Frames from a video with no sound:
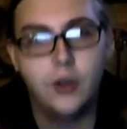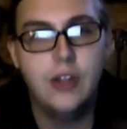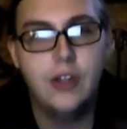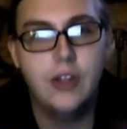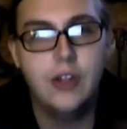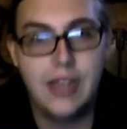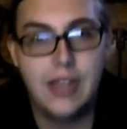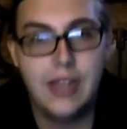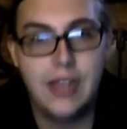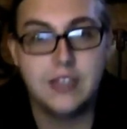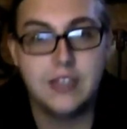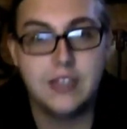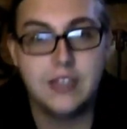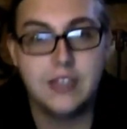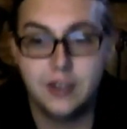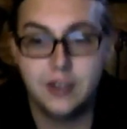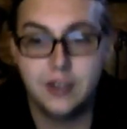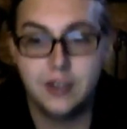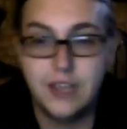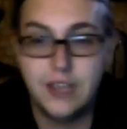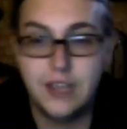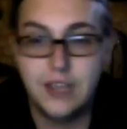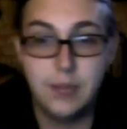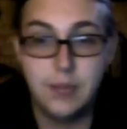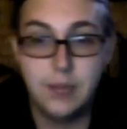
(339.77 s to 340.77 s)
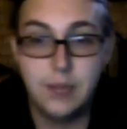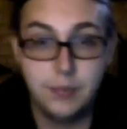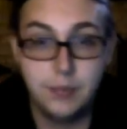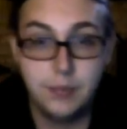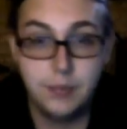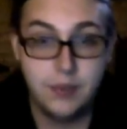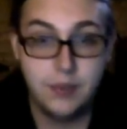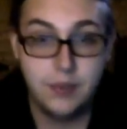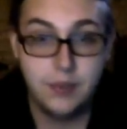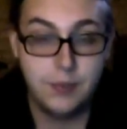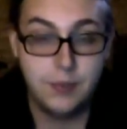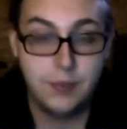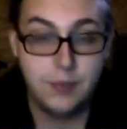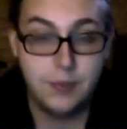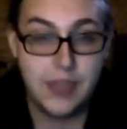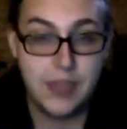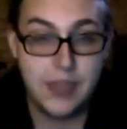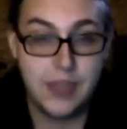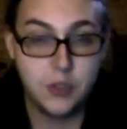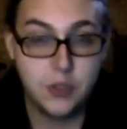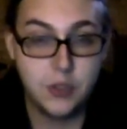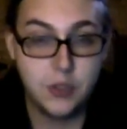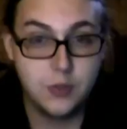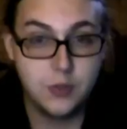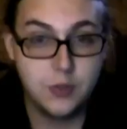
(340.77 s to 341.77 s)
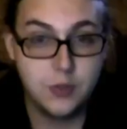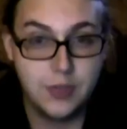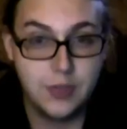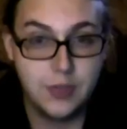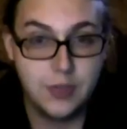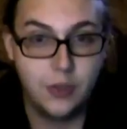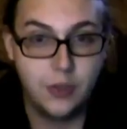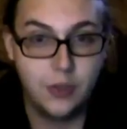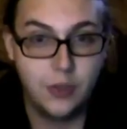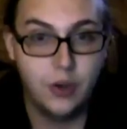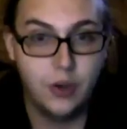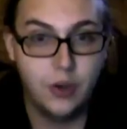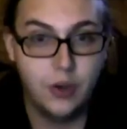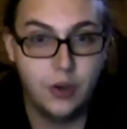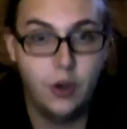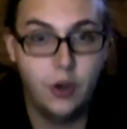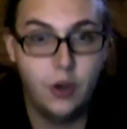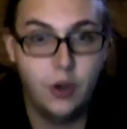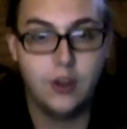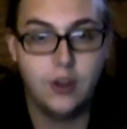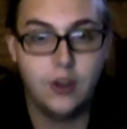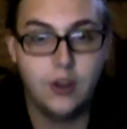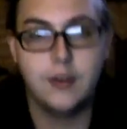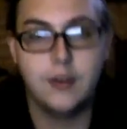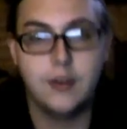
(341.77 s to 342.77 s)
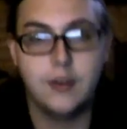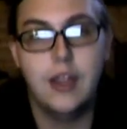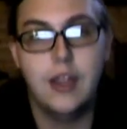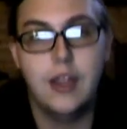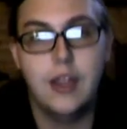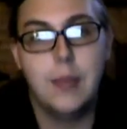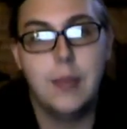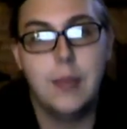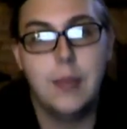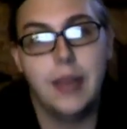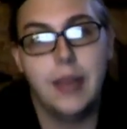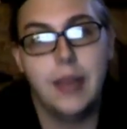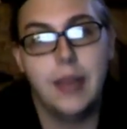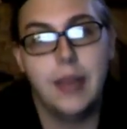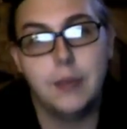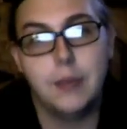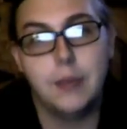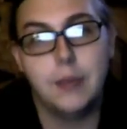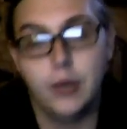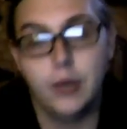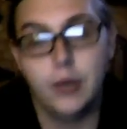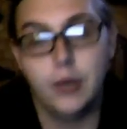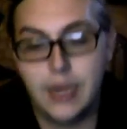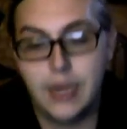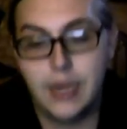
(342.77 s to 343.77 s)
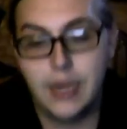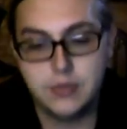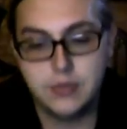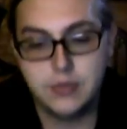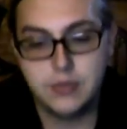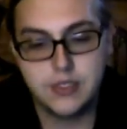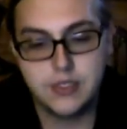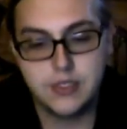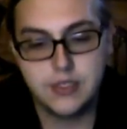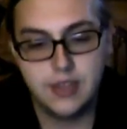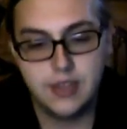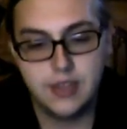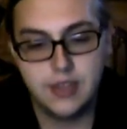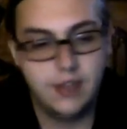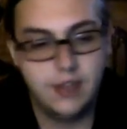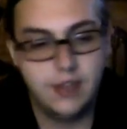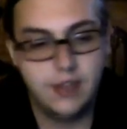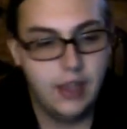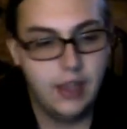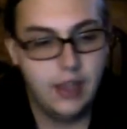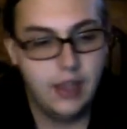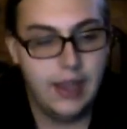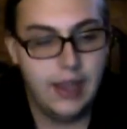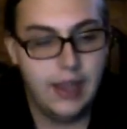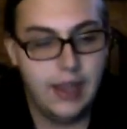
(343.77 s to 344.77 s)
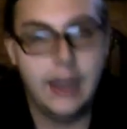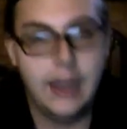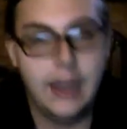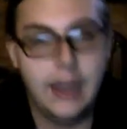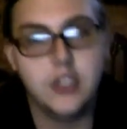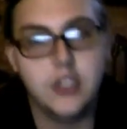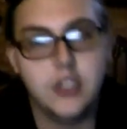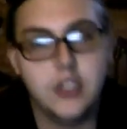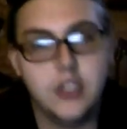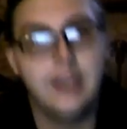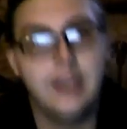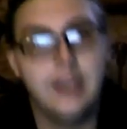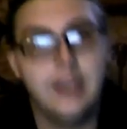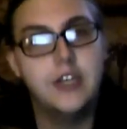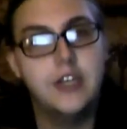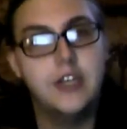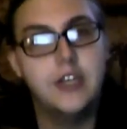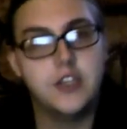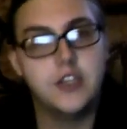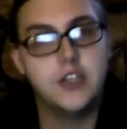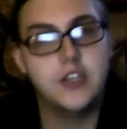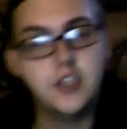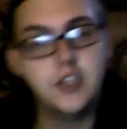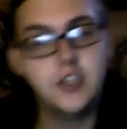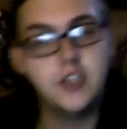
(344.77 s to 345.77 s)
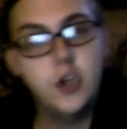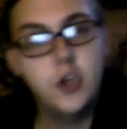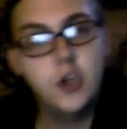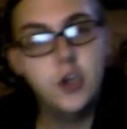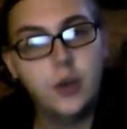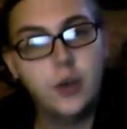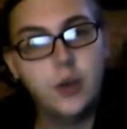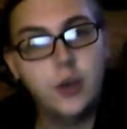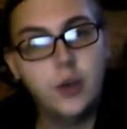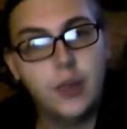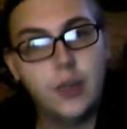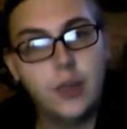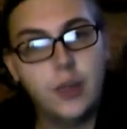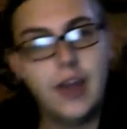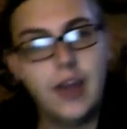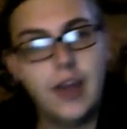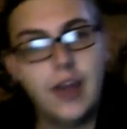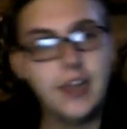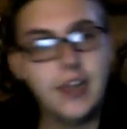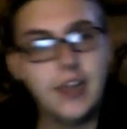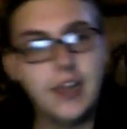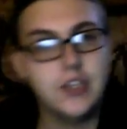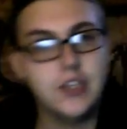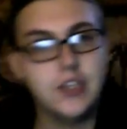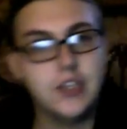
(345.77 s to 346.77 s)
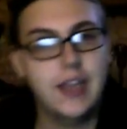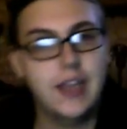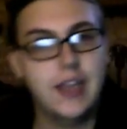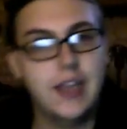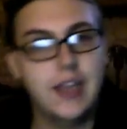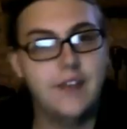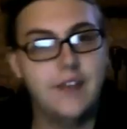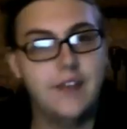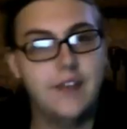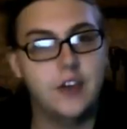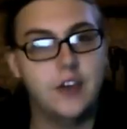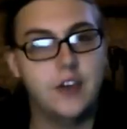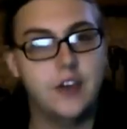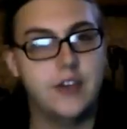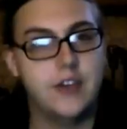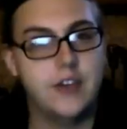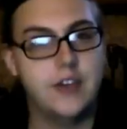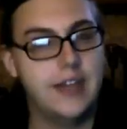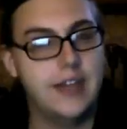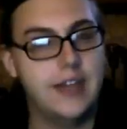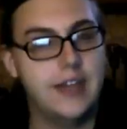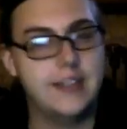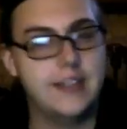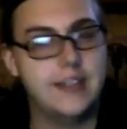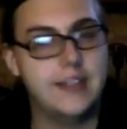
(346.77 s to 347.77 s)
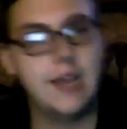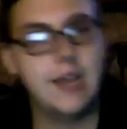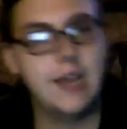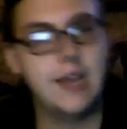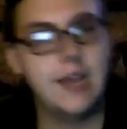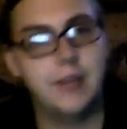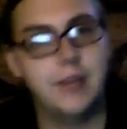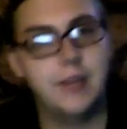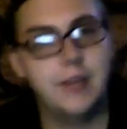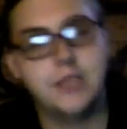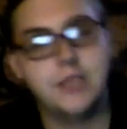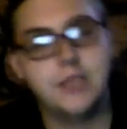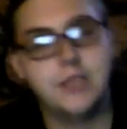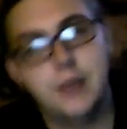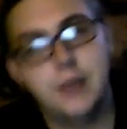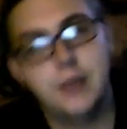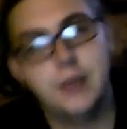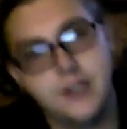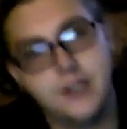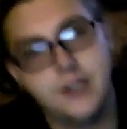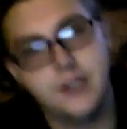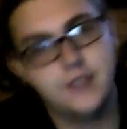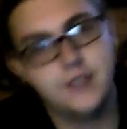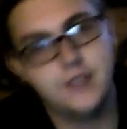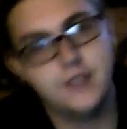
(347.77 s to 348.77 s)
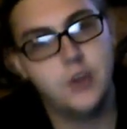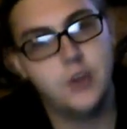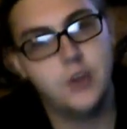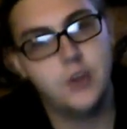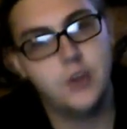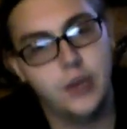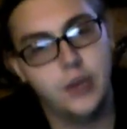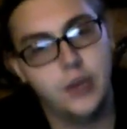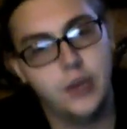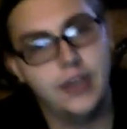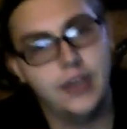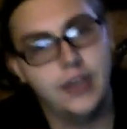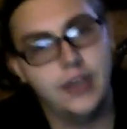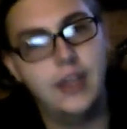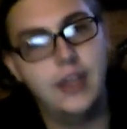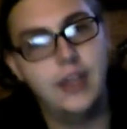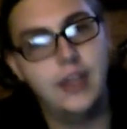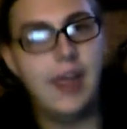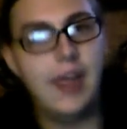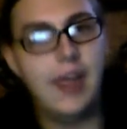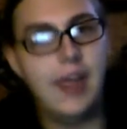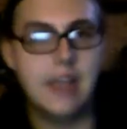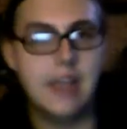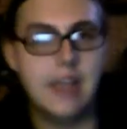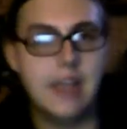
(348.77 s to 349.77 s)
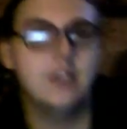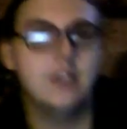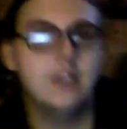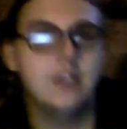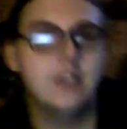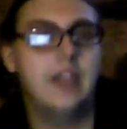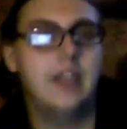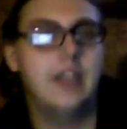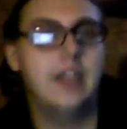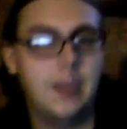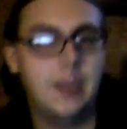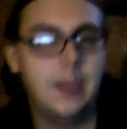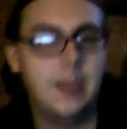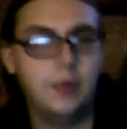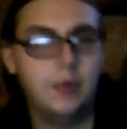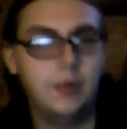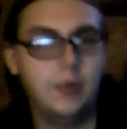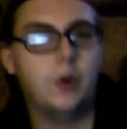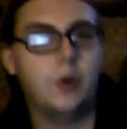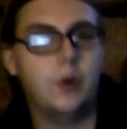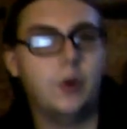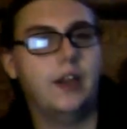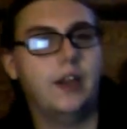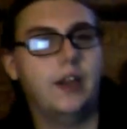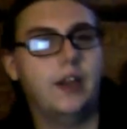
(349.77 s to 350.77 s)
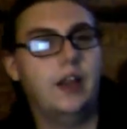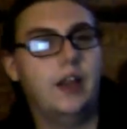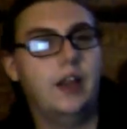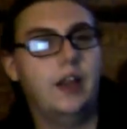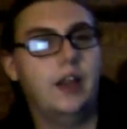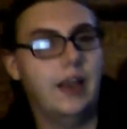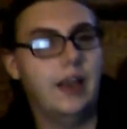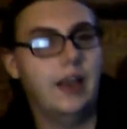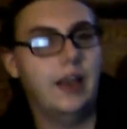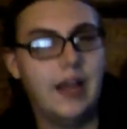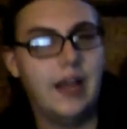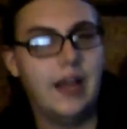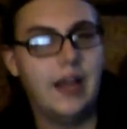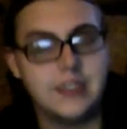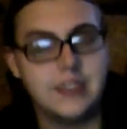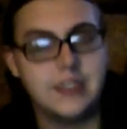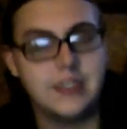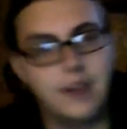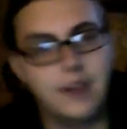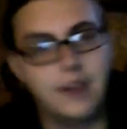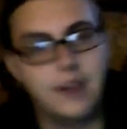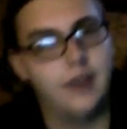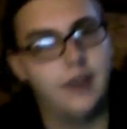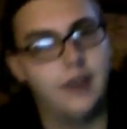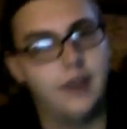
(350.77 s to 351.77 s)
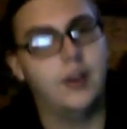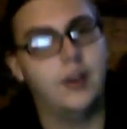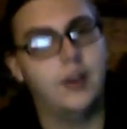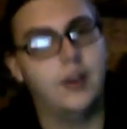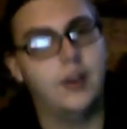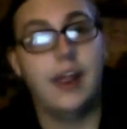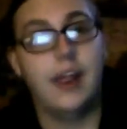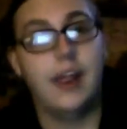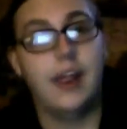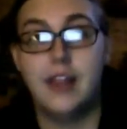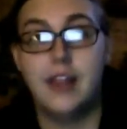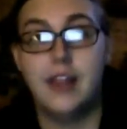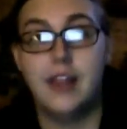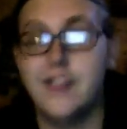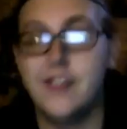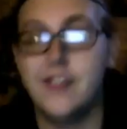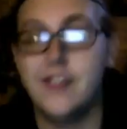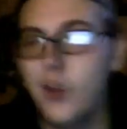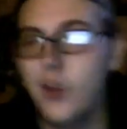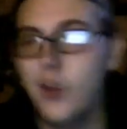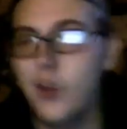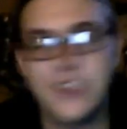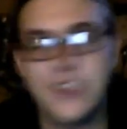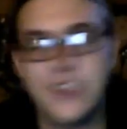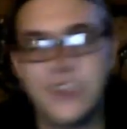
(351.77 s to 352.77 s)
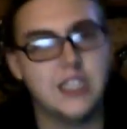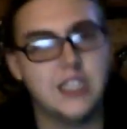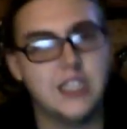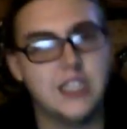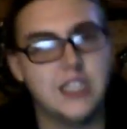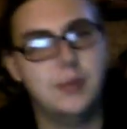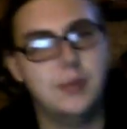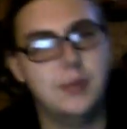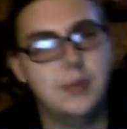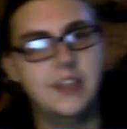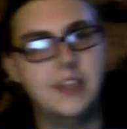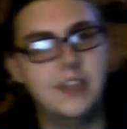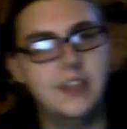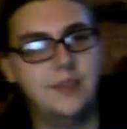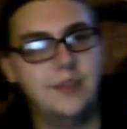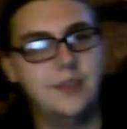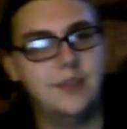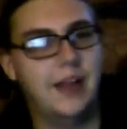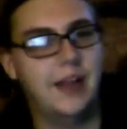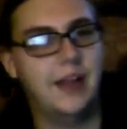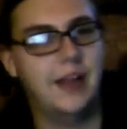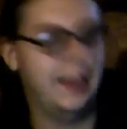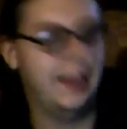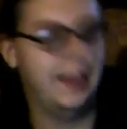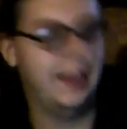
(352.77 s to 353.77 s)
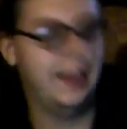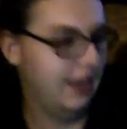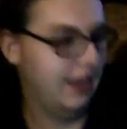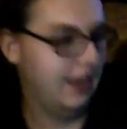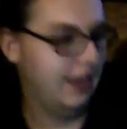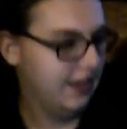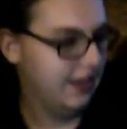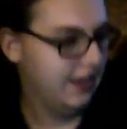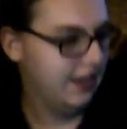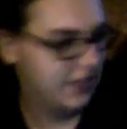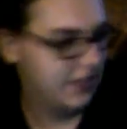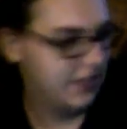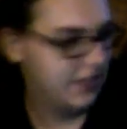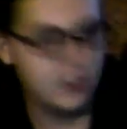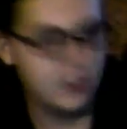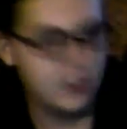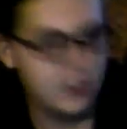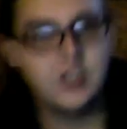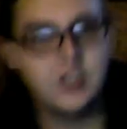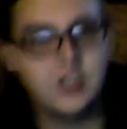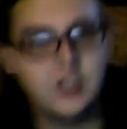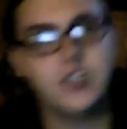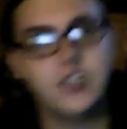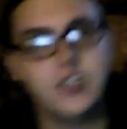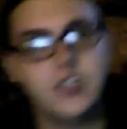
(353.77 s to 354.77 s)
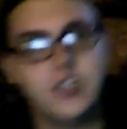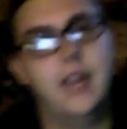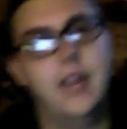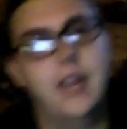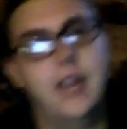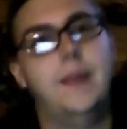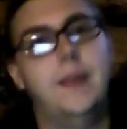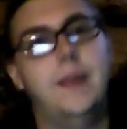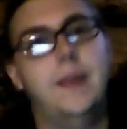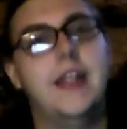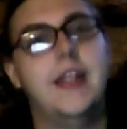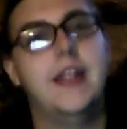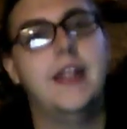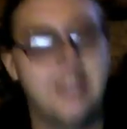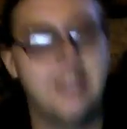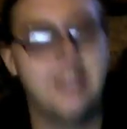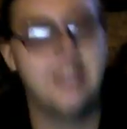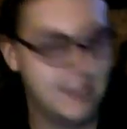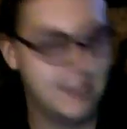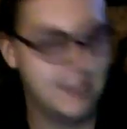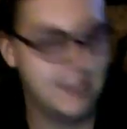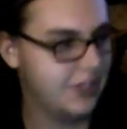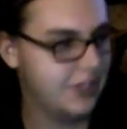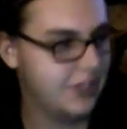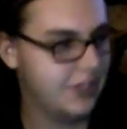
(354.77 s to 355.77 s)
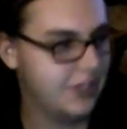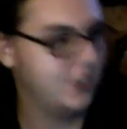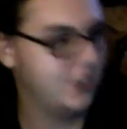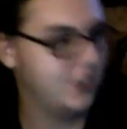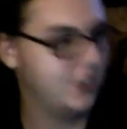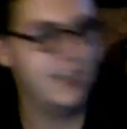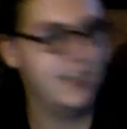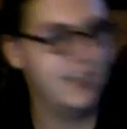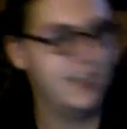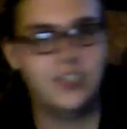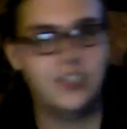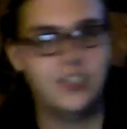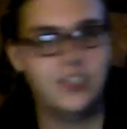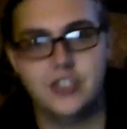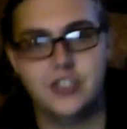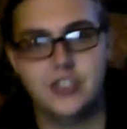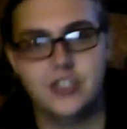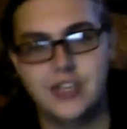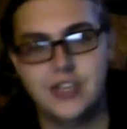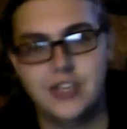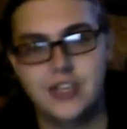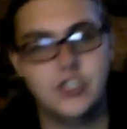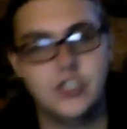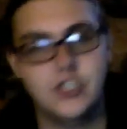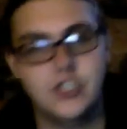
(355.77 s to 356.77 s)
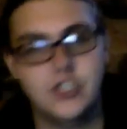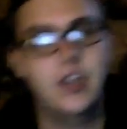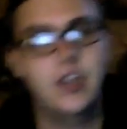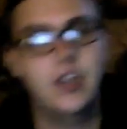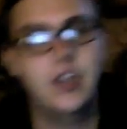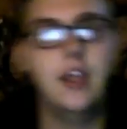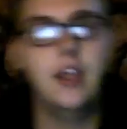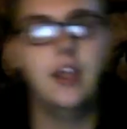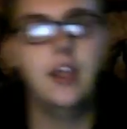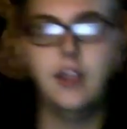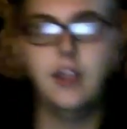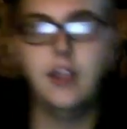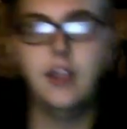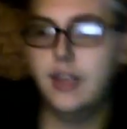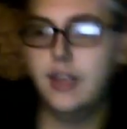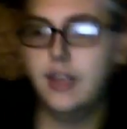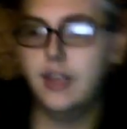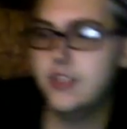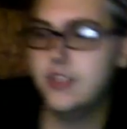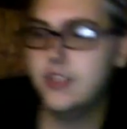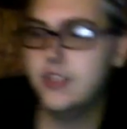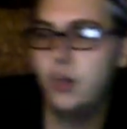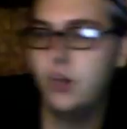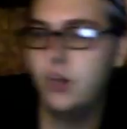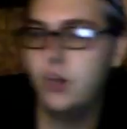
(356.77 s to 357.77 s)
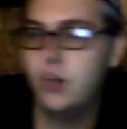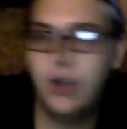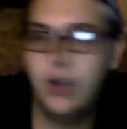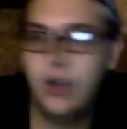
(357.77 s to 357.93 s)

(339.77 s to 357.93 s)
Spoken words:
as a DM master who's been going along and playing more games and stuff, it actually leads you to do it without actually having to take the time and experience of doing it as a DM, learning lots and having all this experience of playing such and such campaigns and such and such and such. And so